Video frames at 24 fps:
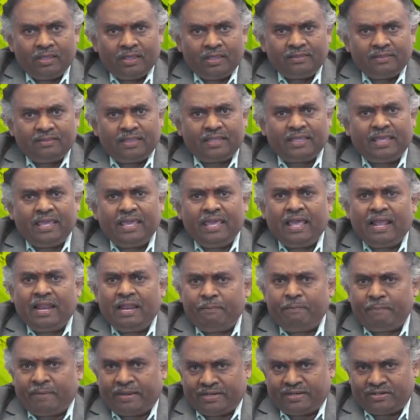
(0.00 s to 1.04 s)
The key
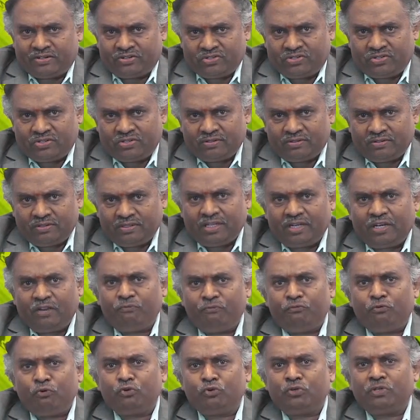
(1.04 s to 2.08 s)
elements in the
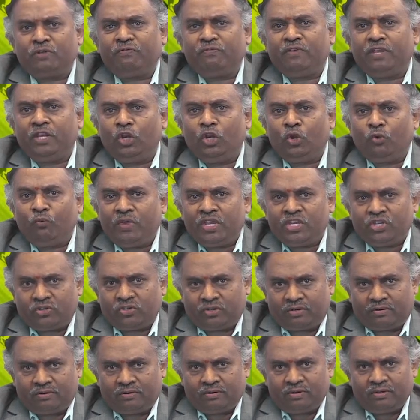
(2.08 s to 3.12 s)
diffusion of
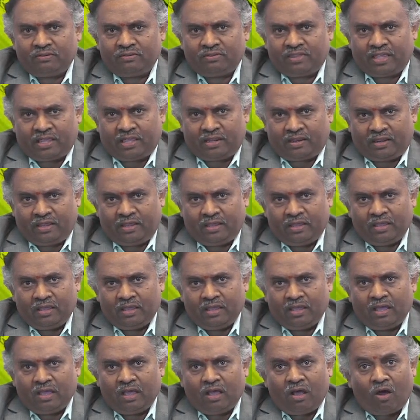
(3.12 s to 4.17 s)
innovation theory
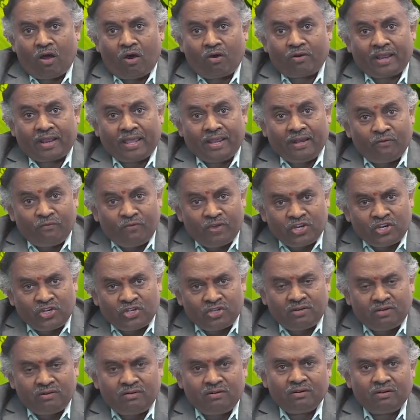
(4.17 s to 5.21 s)
are
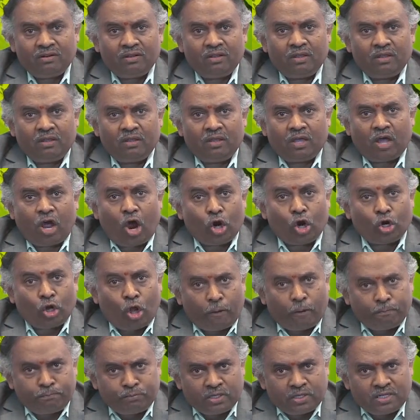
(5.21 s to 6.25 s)
innovation,
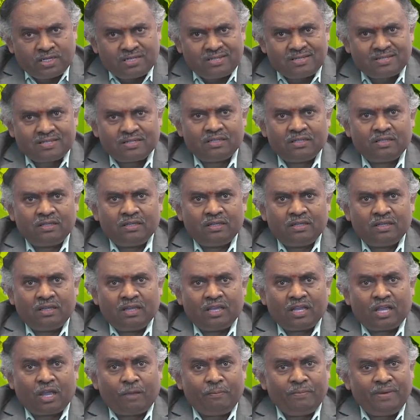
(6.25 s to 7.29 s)
adopters,
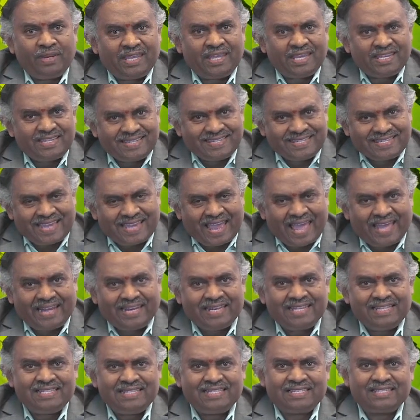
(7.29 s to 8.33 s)
communication
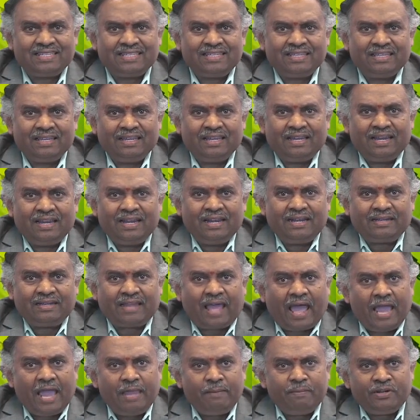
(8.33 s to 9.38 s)
channels,
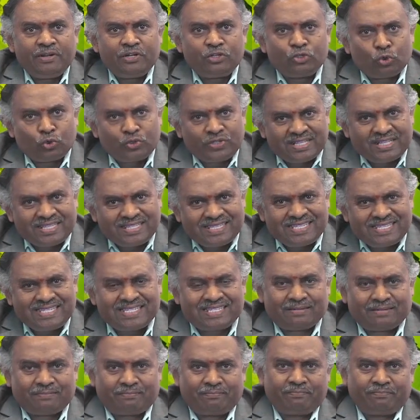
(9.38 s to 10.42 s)
time and social
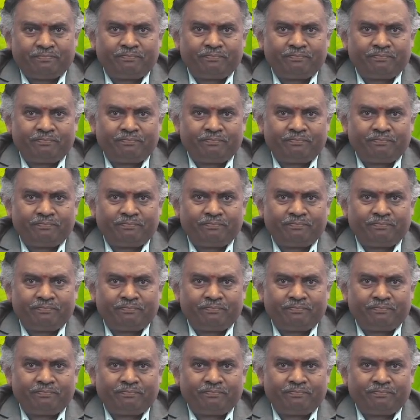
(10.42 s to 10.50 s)
system.